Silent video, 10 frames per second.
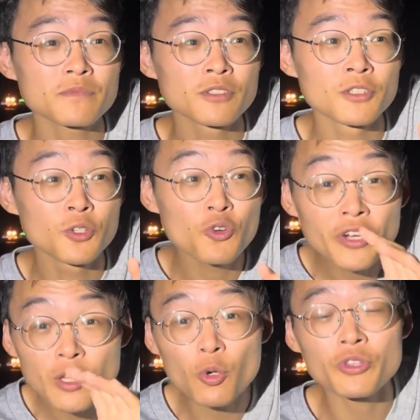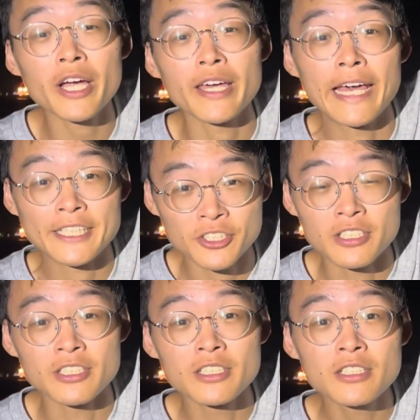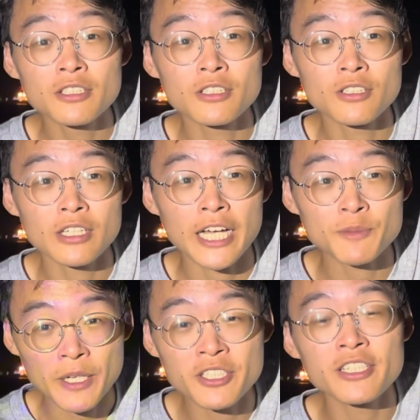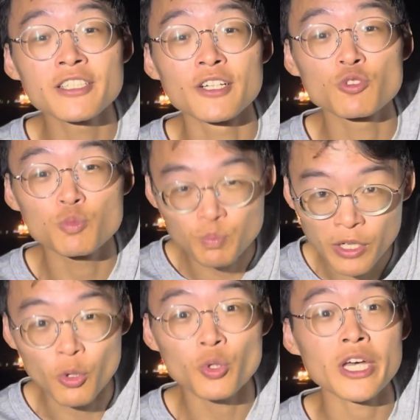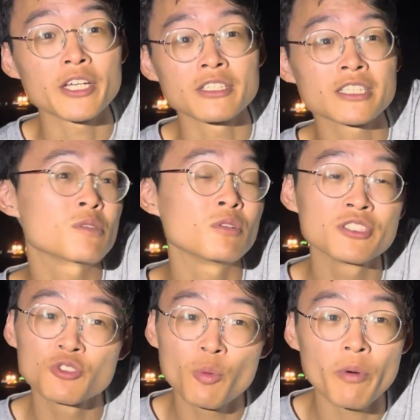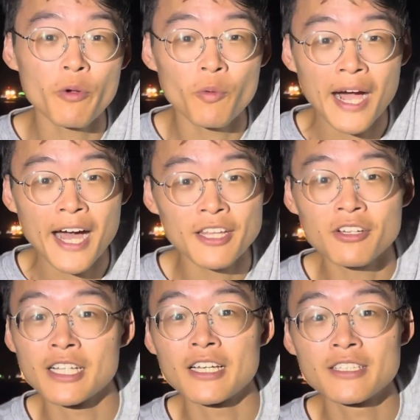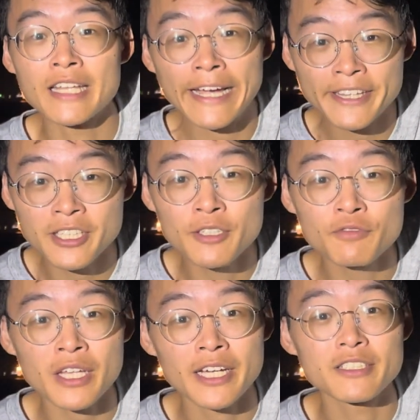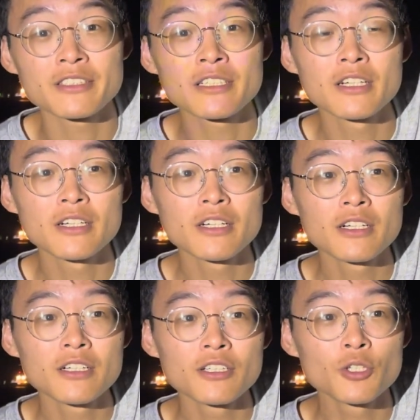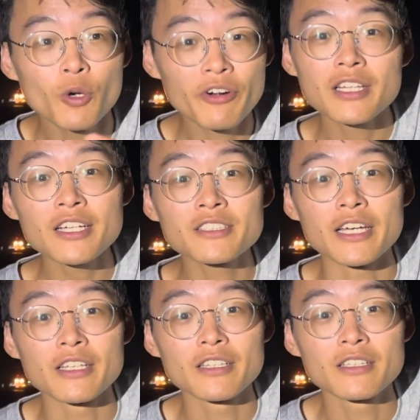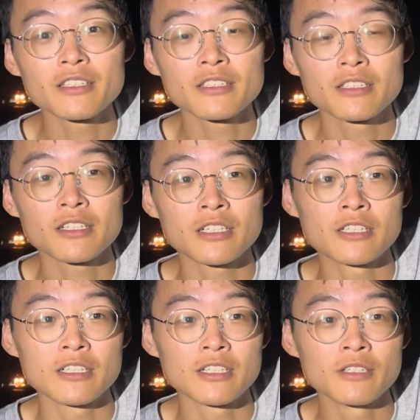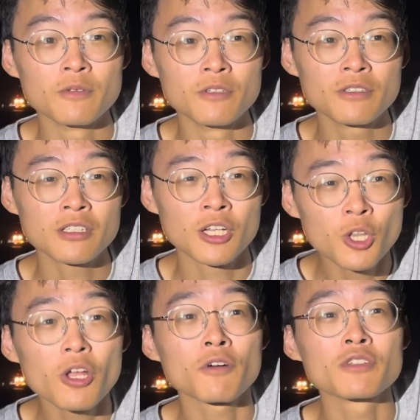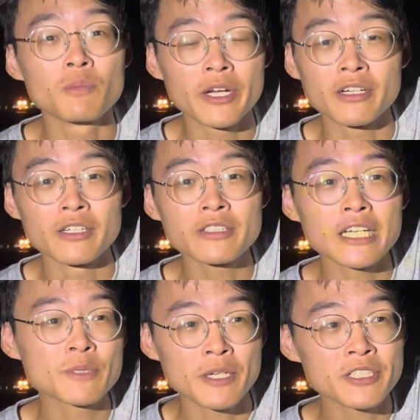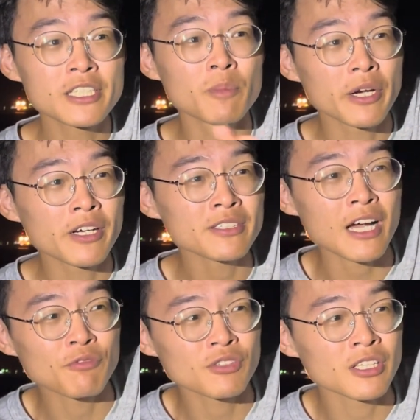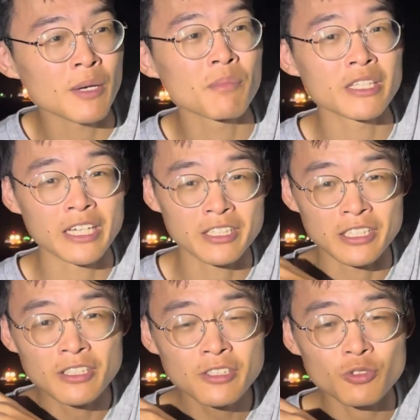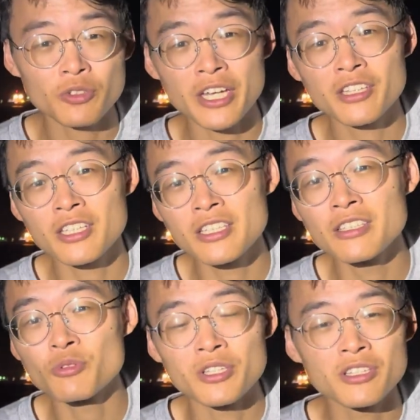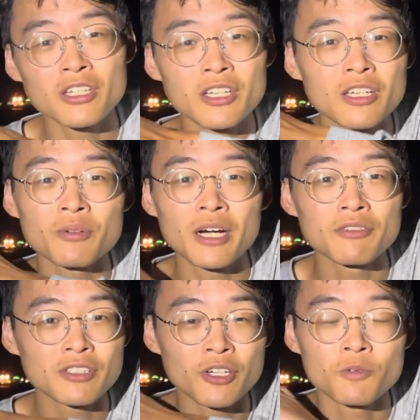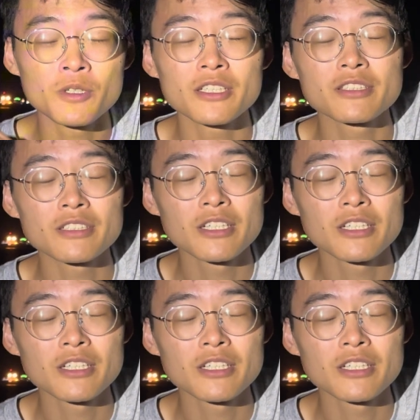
during low tide actually, especially the super low tides, let's say with 0.1 or like negative tides, you will realize that a lot of the breakers, especially the breakers after number 19, so 19, 20, whatever onwards,